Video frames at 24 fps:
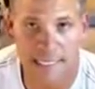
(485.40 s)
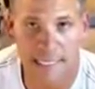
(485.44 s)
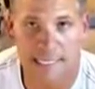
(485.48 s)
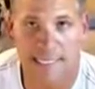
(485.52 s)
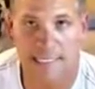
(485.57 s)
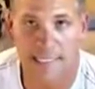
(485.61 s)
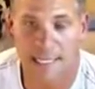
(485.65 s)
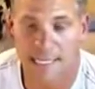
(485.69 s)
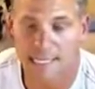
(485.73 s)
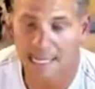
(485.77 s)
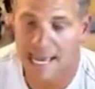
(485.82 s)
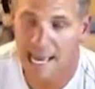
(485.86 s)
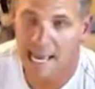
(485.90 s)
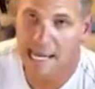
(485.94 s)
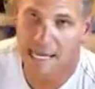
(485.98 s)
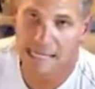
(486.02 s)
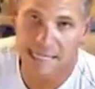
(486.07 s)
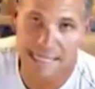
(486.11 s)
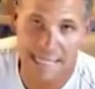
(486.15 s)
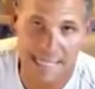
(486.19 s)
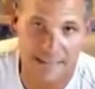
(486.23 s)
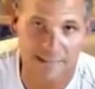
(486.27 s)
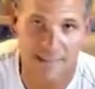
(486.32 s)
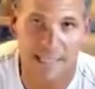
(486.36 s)
easy. Again,
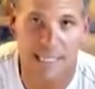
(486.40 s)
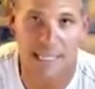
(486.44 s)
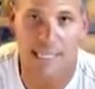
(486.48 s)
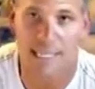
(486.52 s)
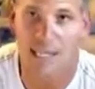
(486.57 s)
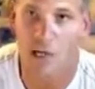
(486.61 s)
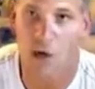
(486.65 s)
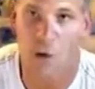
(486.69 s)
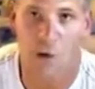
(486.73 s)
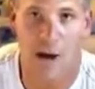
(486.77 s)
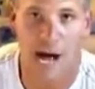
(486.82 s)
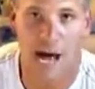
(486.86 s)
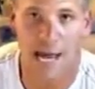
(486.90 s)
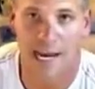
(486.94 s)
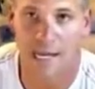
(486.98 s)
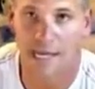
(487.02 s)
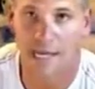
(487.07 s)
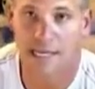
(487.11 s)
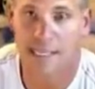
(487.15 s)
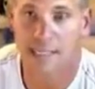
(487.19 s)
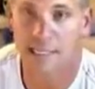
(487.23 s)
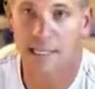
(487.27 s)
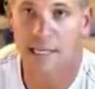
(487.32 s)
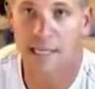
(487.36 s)
leave the ego out of
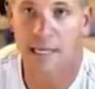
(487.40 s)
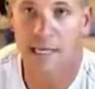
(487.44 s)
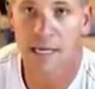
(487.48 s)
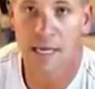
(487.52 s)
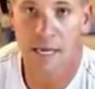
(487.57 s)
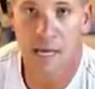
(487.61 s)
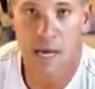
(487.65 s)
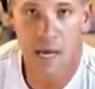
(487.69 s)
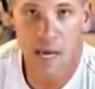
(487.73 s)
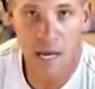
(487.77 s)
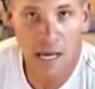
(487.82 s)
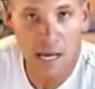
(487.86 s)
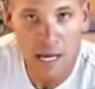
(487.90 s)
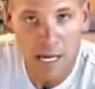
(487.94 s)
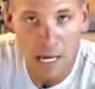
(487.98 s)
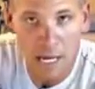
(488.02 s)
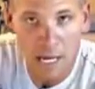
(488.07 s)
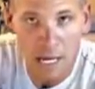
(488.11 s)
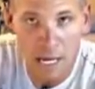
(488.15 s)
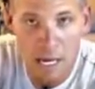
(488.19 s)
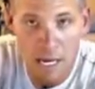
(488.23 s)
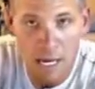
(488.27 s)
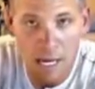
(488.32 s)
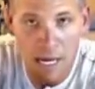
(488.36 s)
this.
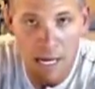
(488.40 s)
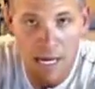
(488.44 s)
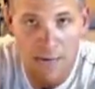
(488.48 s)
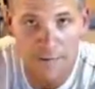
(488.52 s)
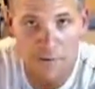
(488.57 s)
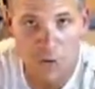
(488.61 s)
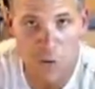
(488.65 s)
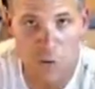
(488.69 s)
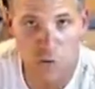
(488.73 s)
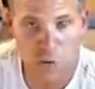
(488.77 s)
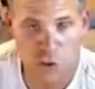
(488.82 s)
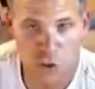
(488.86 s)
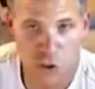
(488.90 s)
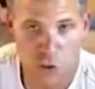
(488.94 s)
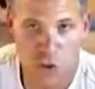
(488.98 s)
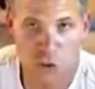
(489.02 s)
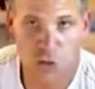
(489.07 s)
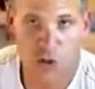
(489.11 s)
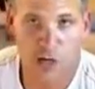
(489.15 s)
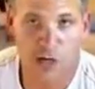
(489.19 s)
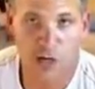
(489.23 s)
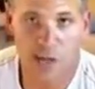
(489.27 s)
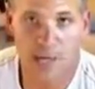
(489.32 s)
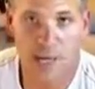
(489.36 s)
If you
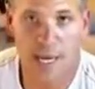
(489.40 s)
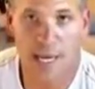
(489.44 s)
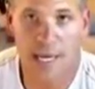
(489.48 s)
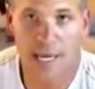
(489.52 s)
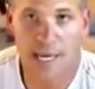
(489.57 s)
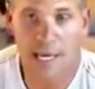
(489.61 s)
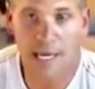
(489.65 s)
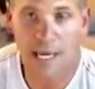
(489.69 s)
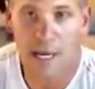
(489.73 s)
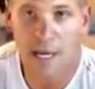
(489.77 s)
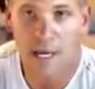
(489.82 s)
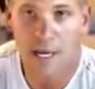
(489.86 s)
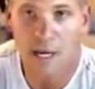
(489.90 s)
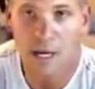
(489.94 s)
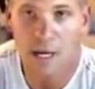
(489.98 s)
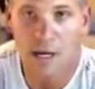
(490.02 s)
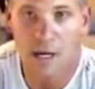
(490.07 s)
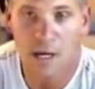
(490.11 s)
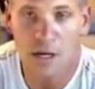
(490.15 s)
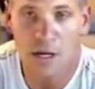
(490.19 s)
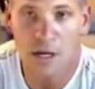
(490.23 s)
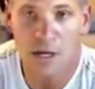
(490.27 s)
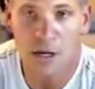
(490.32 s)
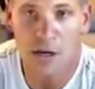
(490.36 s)
restrict
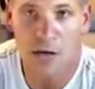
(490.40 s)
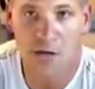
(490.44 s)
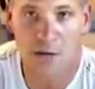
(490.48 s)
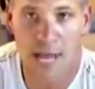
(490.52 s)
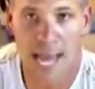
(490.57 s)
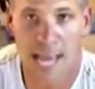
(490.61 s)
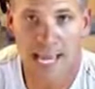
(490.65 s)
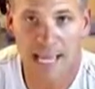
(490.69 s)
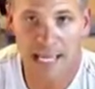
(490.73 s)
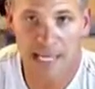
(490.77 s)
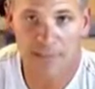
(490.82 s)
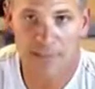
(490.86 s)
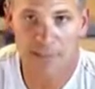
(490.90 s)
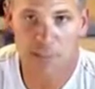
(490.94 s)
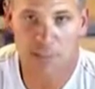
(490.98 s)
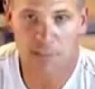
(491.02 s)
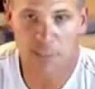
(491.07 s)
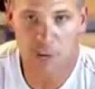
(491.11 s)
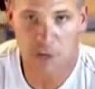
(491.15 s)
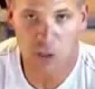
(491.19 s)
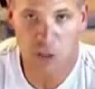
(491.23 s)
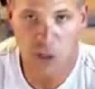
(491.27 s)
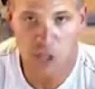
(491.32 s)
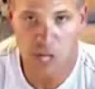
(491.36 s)
your negative,
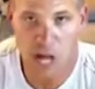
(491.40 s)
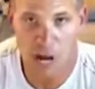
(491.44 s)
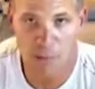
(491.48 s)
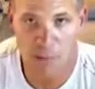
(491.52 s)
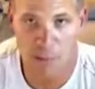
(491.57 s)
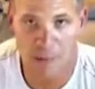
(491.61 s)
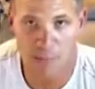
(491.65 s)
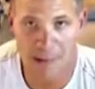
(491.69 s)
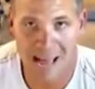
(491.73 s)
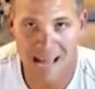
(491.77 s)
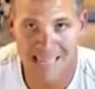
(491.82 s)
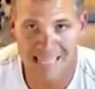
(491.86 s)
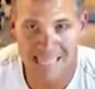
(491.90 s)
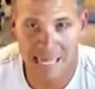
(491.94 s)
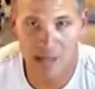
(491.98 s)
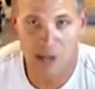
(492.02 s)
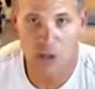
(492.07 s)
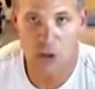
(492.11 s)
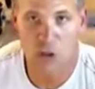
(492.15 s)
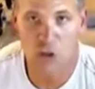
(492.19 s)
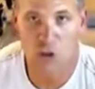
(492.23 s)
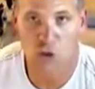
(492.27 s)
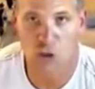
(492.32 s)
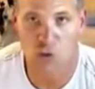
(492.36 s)
especially coming back down
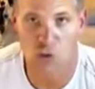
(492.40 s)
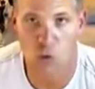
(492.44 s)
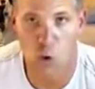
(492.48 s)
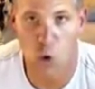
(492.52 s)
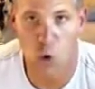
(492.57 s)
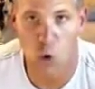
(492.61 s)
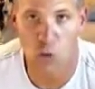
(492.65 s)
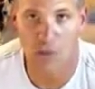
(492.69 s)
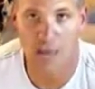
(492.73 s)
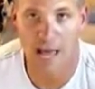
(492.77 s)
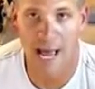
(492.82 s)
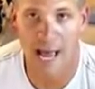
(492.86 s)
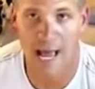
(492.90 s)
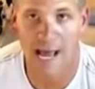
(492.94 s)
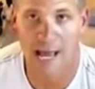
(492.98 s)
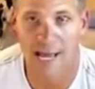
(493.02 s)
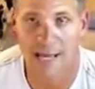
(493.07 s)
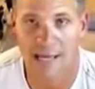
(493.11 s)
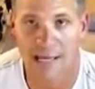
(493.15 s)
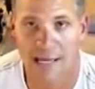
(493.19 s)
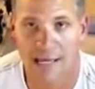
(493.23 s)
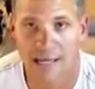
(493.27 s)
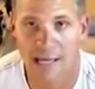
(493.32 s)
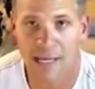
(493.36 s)
and control that,
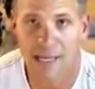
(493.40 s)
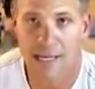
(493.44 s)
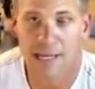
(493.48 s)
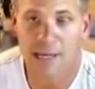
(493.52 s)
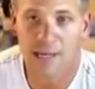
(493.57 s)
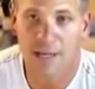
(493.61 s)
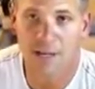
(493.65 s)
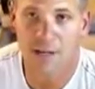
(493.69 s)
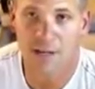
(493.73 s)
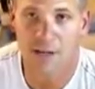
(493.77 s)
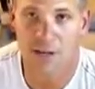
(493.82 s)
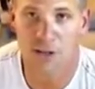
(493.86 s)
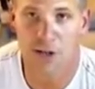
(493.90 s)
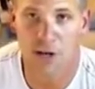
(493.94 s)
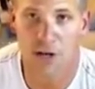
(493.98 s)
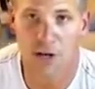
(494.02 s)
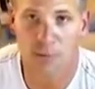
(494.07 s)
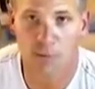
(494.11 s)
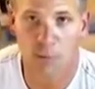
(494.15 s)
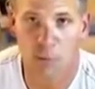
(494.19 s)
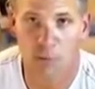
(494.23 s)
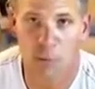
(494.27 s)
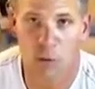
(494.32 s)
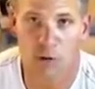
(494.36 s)
you're going
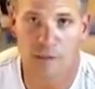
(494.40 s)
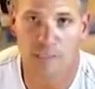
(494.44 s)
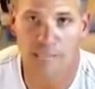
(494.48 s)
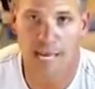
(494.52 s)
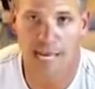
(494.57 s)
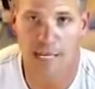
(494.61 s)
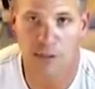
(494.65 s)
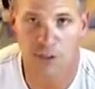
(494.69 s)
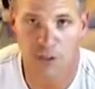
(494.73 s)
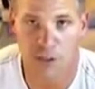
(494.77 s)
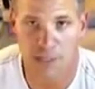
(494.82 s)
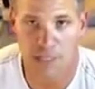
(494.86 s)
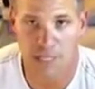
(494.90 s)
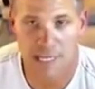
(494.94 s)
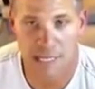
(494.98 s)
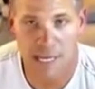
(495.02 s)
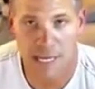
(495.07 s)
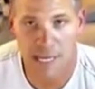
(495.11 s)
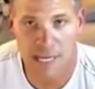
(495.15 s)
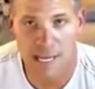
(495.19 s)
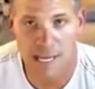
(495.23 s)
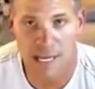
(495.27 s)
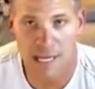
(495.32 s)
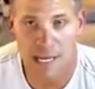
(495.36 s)
to put more tension
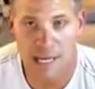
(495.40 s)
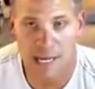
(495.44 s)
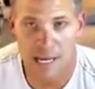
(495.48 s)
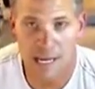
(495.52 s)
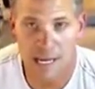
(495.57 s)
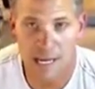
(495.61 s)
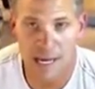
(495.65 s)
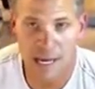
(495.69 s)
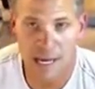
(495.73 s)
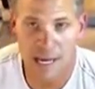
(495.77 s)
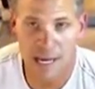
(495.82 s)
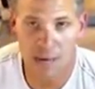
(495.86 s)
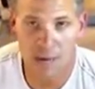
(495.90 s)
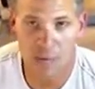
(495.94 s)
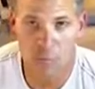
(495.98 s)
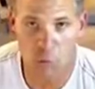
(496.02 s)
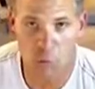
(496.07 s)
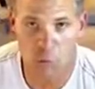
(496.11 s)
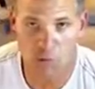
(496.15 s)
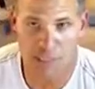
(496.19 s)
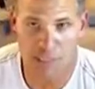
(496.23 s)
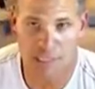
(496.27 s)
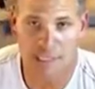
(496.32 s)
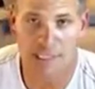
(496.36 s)
and
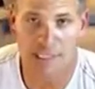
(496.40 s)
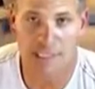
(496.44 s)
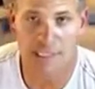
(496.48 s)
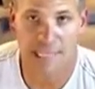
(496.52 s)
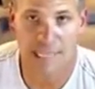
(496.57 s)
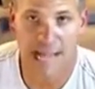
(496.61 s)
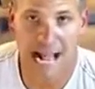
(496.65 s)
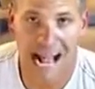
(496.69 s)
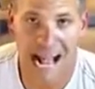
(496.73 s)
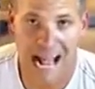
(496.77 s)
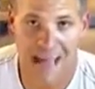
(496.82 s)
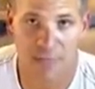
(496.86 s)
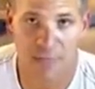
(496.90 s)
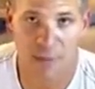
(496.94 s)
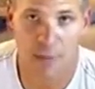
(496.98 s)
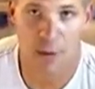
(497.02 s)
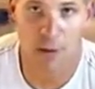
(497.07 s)
more resistance on the